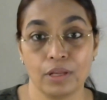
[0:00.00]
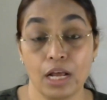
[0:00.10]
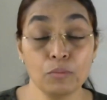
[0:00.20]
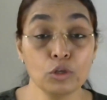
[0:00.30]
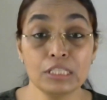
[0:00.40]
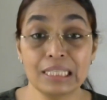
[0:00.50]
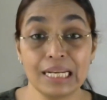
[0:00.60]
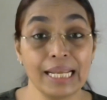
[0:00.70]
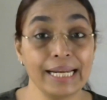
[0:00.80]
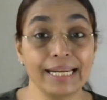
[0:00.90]
almost
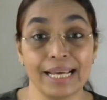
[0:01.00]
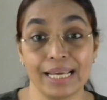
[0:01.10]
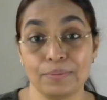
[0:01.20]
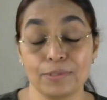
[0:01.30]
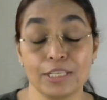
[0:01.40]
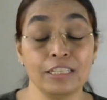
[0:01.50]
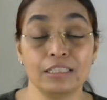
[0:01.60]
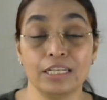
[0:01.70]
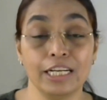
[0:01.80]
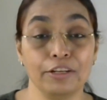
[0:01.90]
3 times
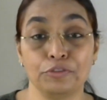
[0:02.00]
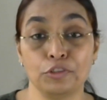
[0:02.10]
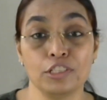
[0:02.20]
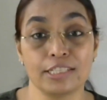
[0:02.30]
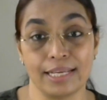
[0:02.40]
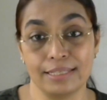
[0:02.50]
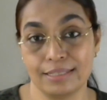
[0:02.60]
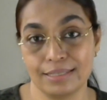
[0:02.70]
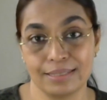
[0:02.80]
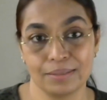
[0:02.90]
in 3 different
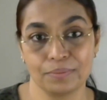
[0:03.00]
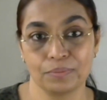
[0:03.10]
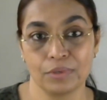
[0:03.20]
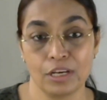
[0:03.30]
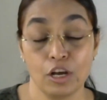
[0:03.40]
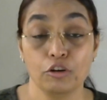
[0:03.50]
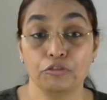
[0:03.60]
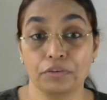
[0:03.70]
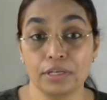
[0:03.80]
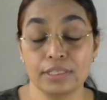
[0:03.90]
signs.
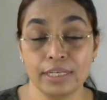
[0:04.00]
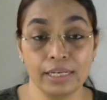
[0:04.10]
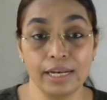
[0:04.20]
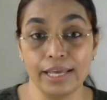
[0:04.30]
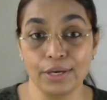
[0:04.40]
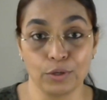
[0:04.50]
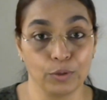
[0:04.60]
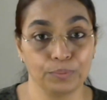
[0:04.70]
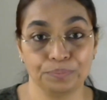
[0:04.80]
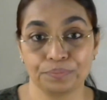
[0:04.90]
First in
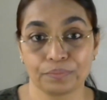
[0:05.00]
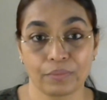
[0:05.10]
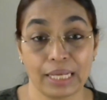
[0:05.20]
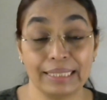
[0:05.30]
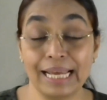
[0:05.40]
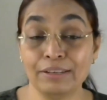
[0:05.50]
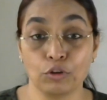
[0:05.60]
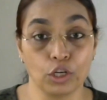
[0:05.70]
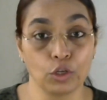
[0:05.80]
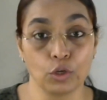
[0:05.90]
Leo, then
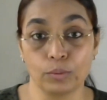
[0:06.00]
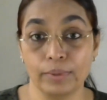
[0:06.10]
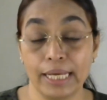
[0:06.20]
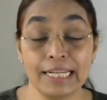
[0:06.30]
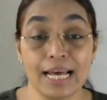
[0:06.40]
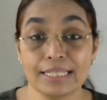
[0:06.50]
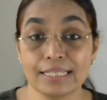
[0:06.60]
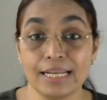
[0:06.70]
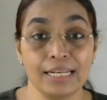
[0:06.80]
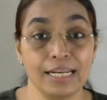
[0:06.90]
Virgo, and
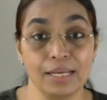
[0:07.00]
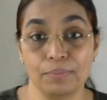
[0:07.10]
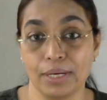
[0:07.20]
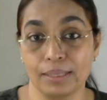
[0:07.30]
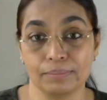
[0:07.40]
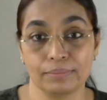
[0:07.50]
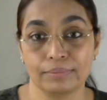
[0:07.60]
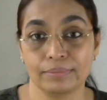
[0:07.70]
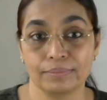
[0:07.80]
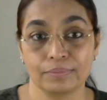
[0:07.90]
lastly in Libra.
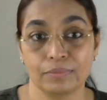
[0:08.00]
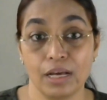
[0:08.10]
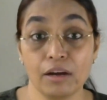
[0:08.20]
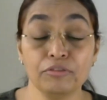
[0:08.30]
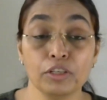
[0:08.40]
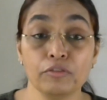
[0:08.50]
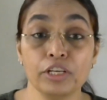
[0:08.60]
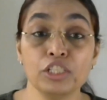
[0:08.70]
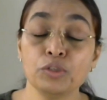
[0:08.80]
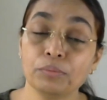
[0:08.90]
After
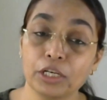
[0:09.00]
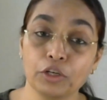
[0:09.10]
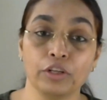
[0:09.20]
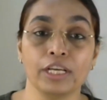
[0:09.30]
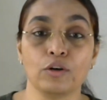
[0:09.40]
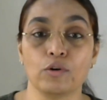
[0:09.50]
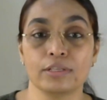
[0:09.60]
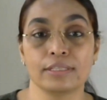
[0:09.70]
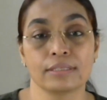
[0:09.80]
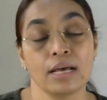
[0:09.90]
which Mercury
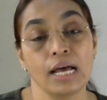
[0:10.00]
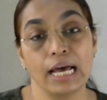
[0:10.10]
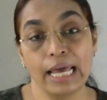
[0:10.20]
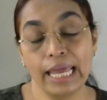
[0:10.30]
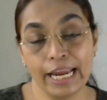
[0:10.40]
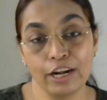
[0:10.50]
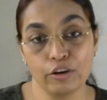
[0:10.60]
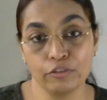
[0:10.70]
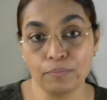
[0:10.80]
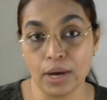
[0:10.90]
goes ahead
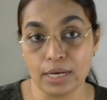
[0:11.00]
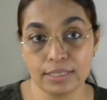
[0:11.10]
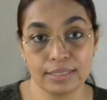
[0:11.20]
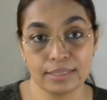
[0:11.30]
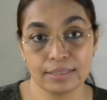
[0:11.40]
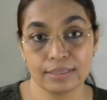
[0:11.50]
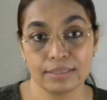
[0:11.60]
of Mars.